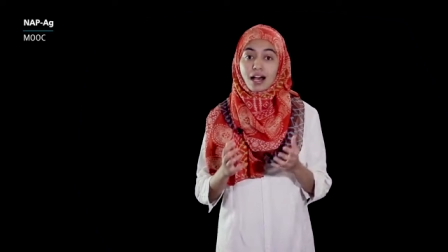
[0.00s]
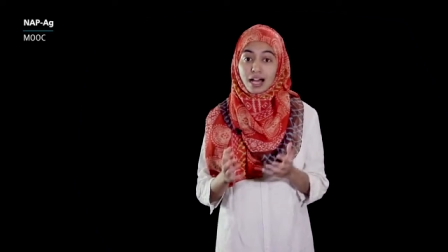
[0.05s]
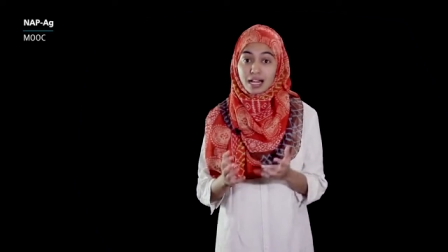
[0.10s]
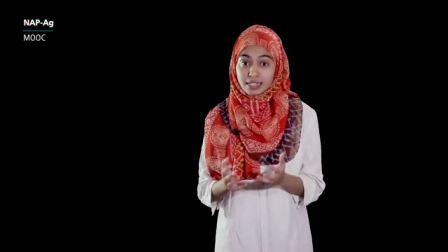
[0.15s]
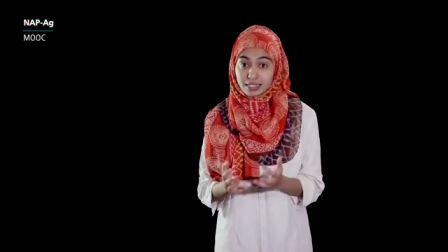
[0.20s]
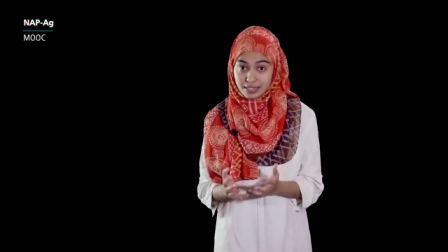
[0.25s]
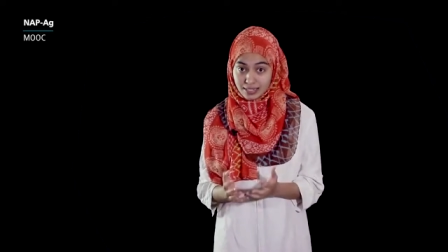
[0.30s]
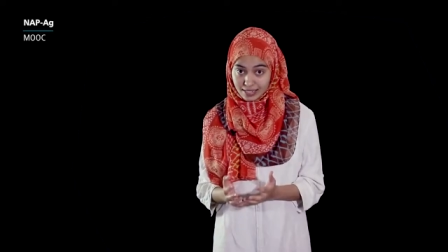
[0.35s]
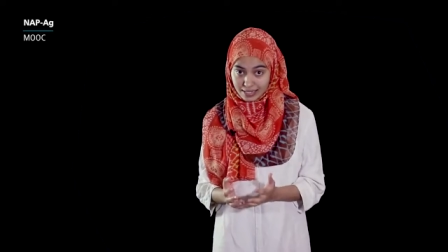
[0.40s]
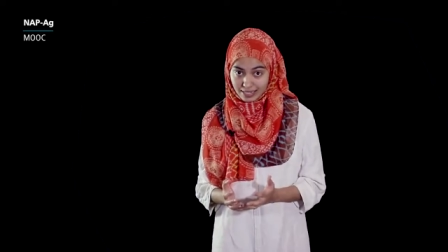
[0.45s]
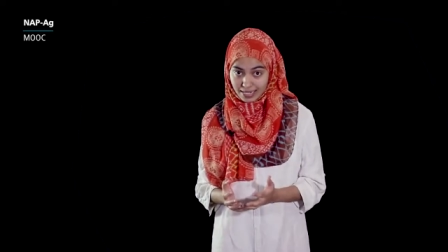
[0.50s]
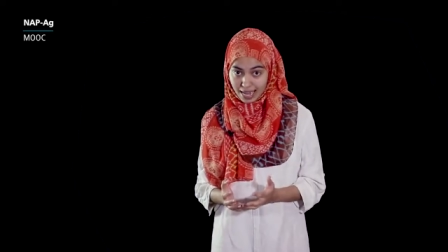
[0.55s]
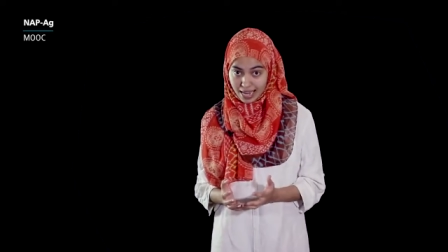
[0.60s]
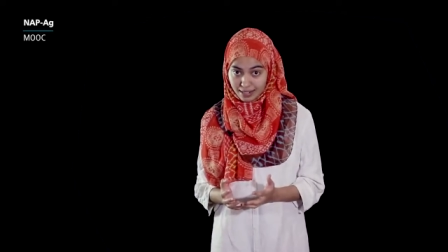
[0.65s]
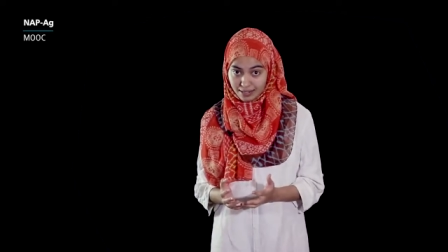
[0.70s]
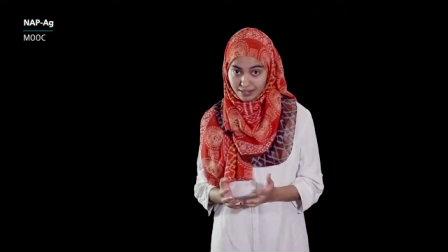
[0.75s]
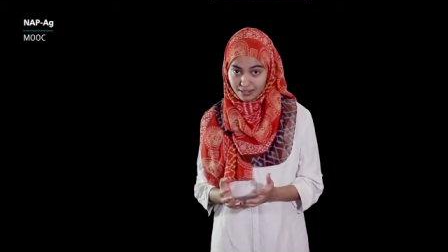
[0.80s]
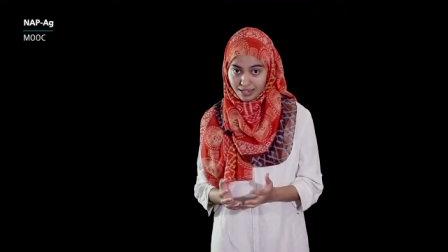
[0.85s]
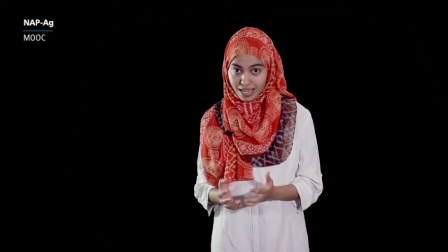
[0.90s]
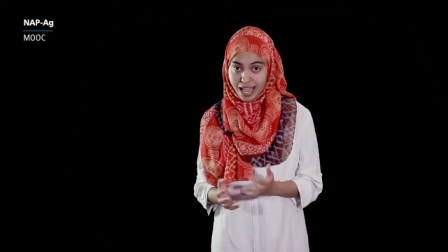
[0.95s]

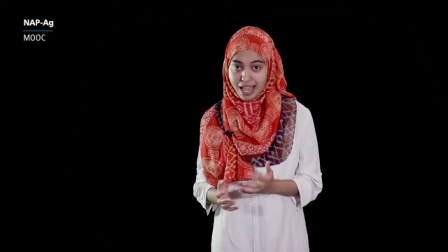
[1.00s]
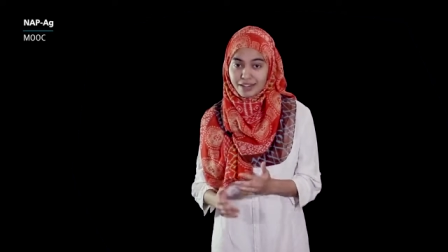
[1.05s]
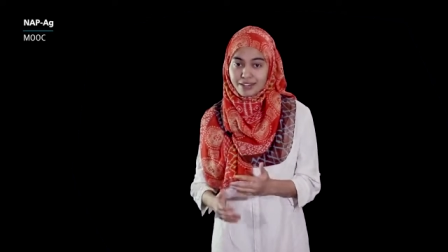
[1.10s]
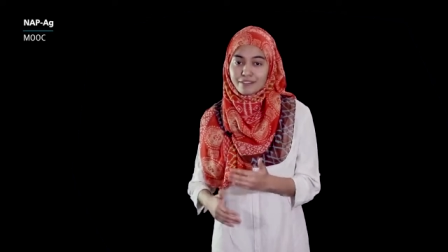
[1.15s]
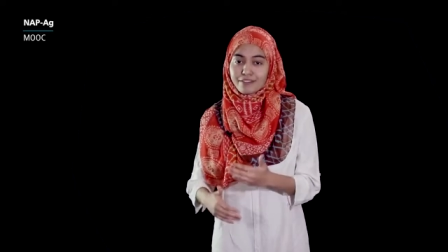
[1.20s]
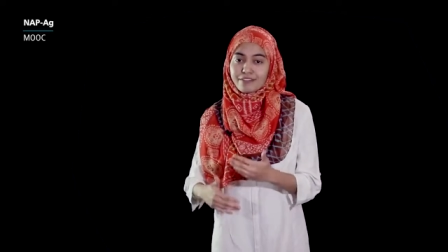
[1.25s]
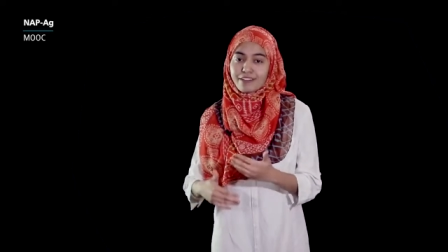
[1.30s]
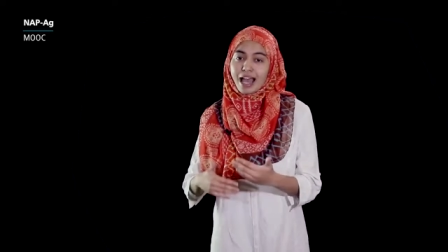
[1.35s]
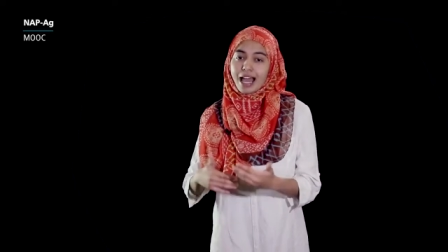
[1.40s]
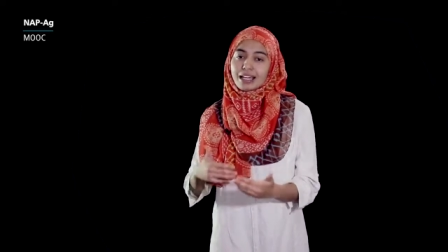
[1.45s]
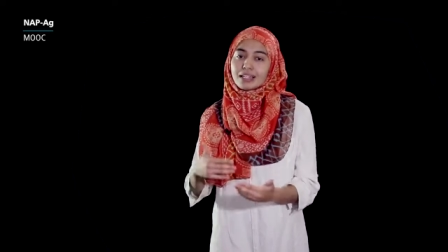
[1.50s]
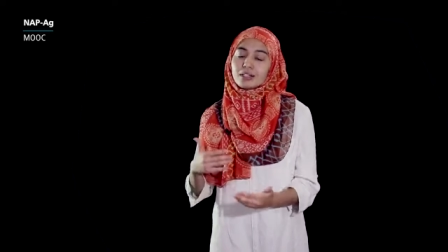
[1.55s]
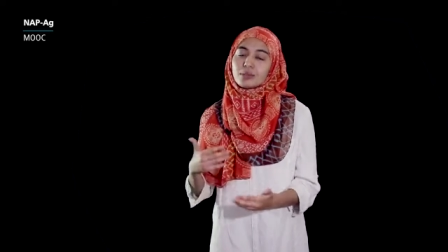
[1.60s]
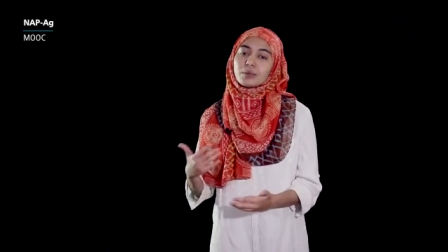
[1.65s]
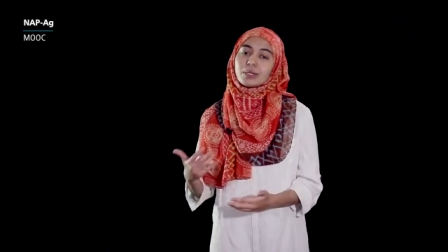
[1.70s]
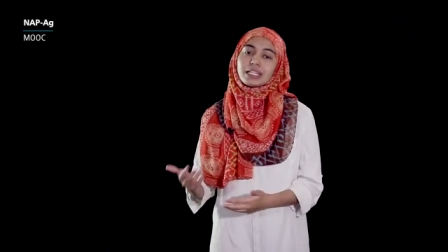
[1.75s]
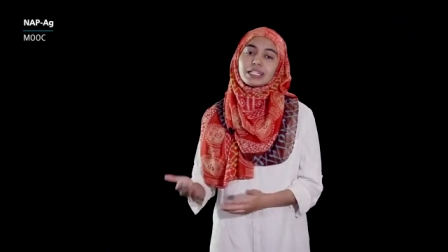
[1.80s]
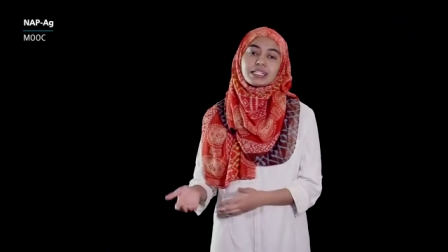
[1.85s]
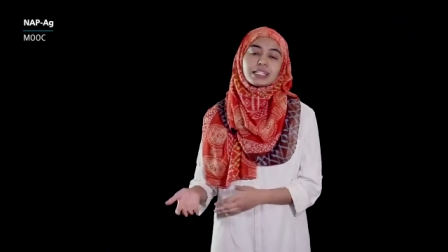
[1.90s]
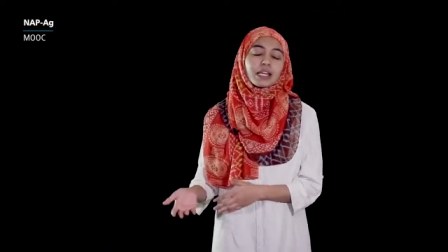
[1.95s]
understand, and
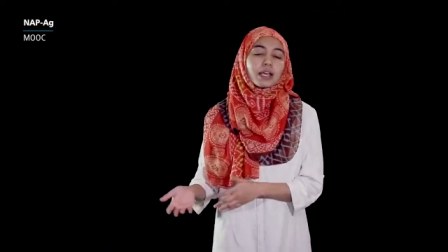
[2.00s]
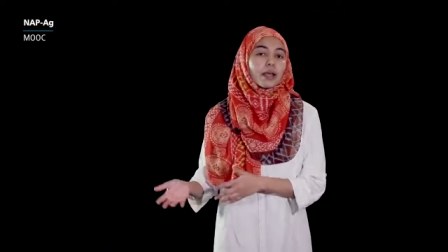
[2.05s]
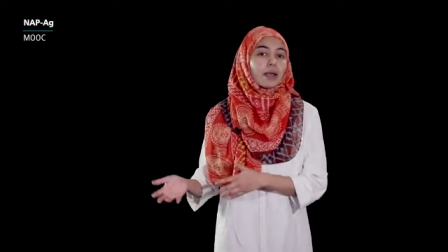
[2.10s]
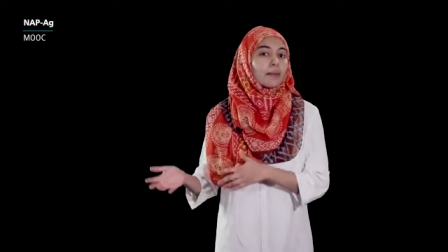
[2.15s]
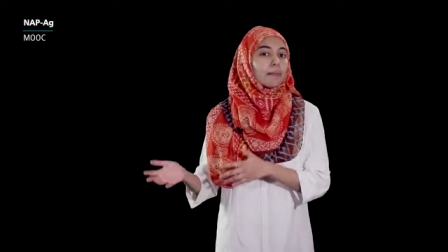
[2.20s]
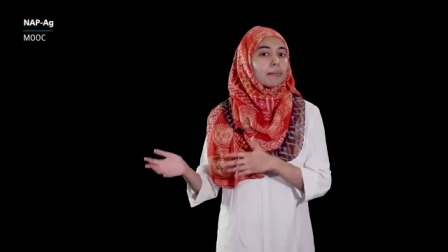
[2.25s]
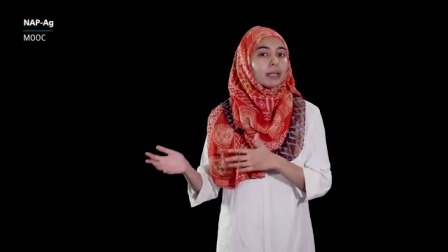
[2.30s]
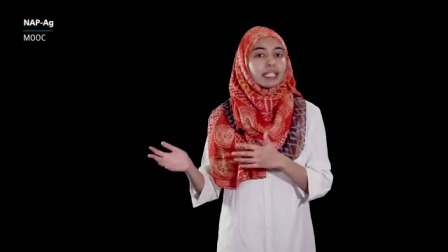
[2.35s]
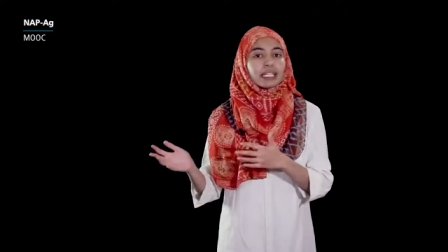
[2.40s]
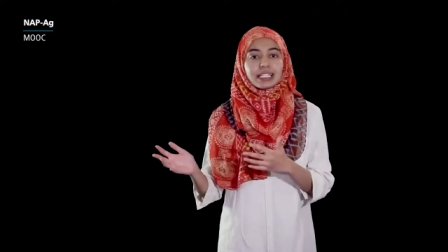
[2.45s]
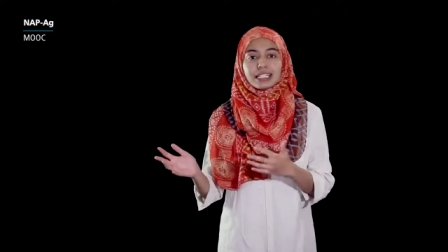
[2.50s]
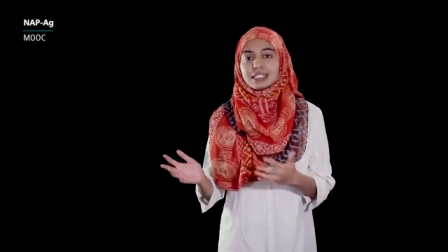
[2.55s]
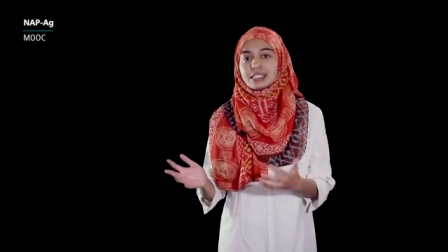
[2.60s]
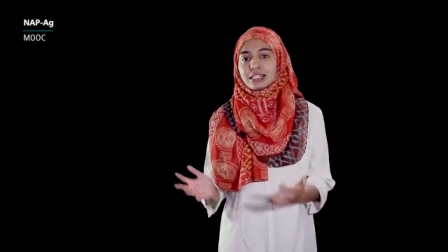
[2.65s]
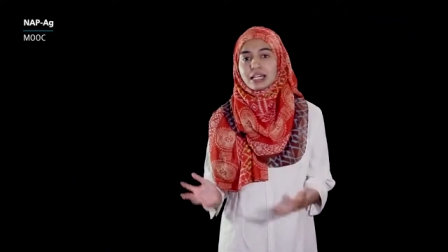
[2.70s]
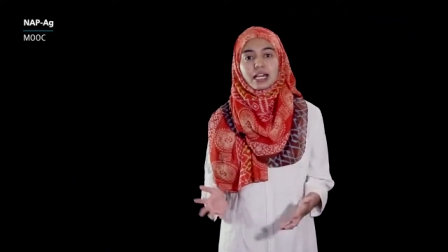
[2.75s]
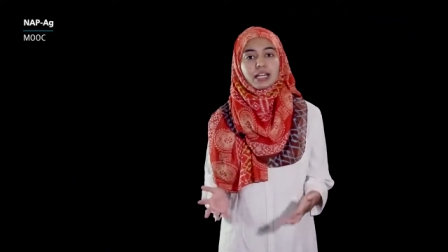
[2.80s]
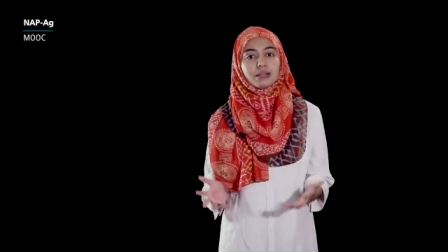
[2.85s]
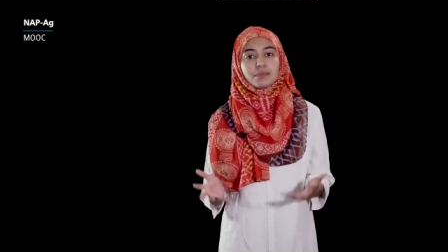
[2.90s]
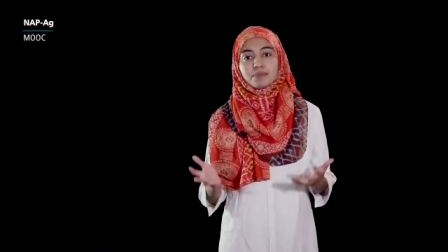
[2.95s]
evaluate many
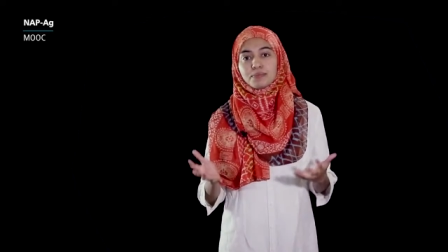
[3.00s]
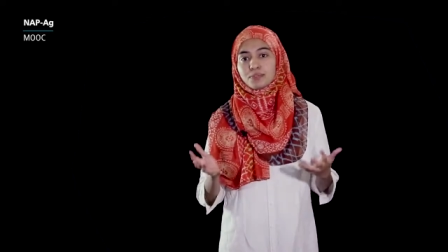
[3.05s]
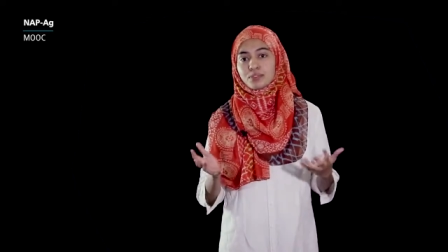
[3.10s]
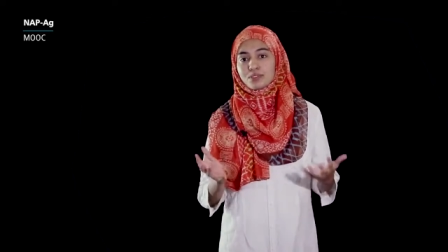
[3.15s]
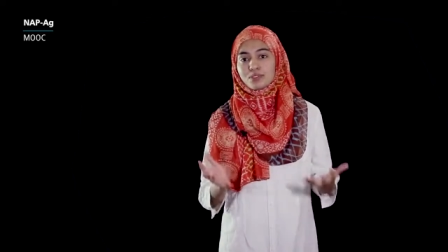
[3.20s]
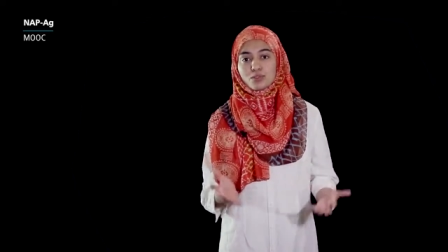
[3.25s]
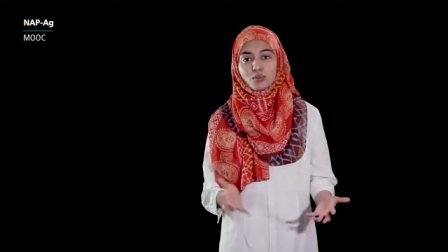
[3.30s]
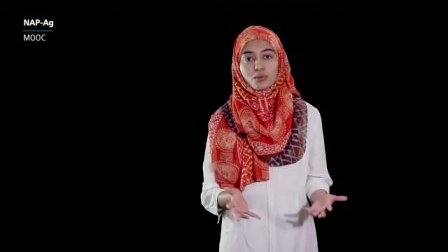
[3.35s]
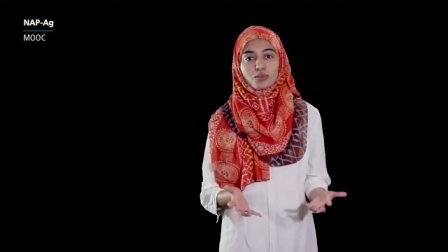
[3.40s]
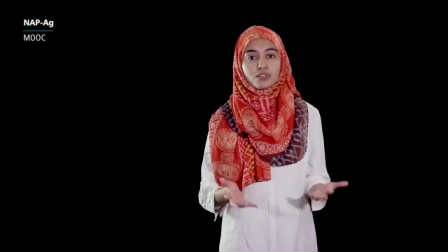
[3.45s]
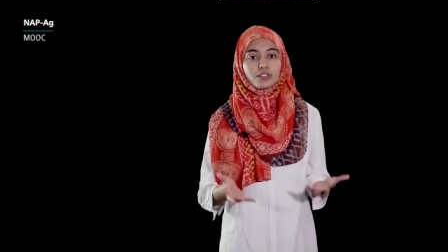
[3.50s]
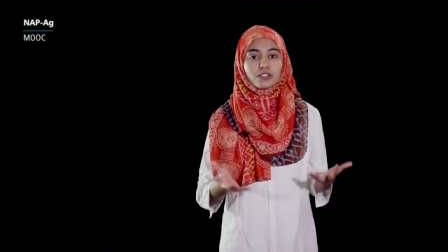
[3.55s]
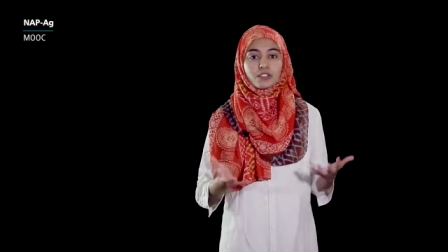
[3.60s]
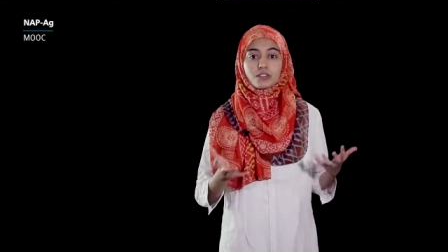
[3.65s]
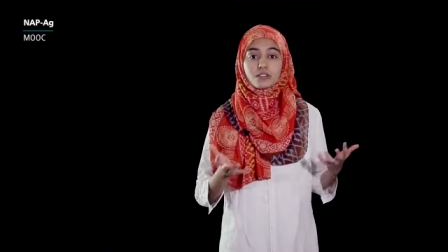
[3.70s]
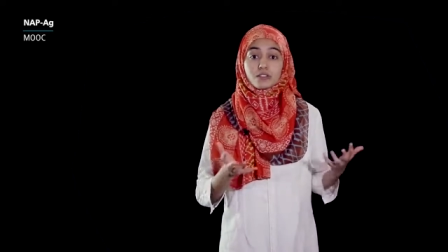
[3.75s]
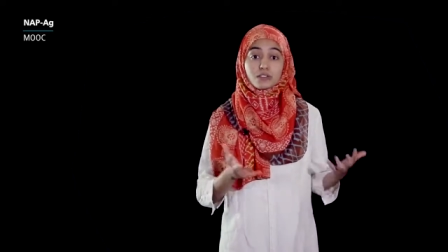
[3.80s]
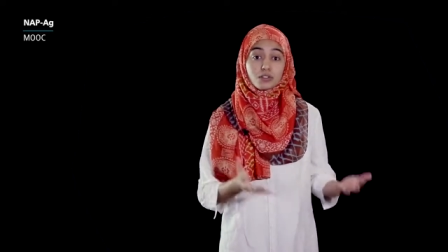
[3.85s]
types, sources,